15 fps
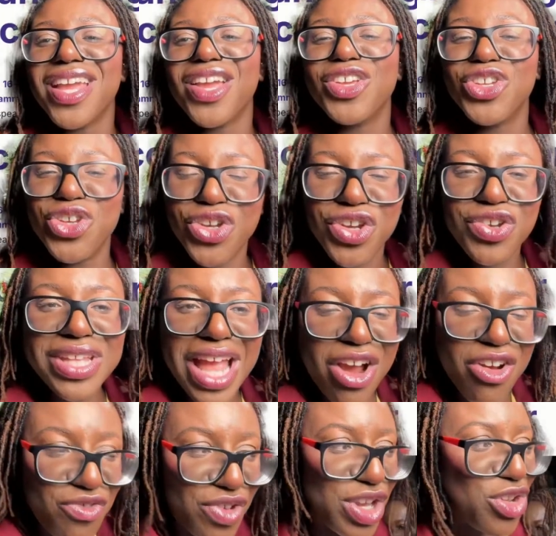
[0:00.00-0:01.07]
You can
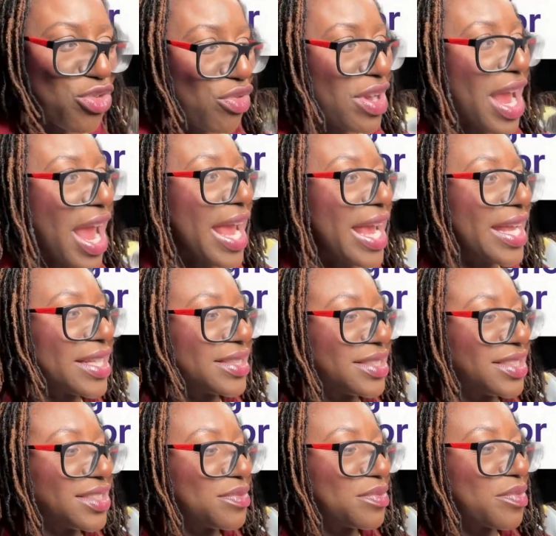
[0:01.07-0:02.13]
now
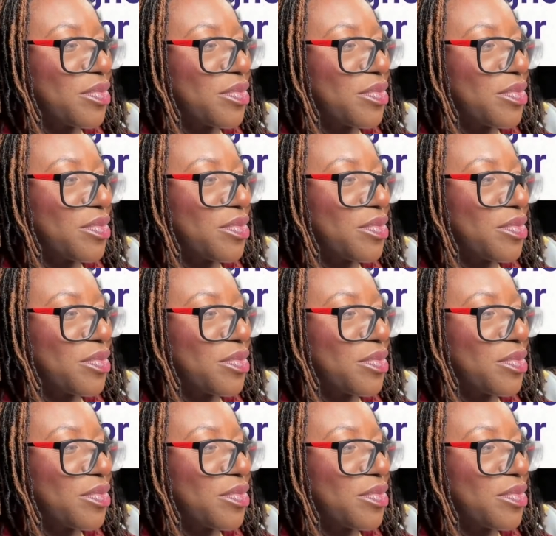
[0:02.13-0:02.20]
recreate.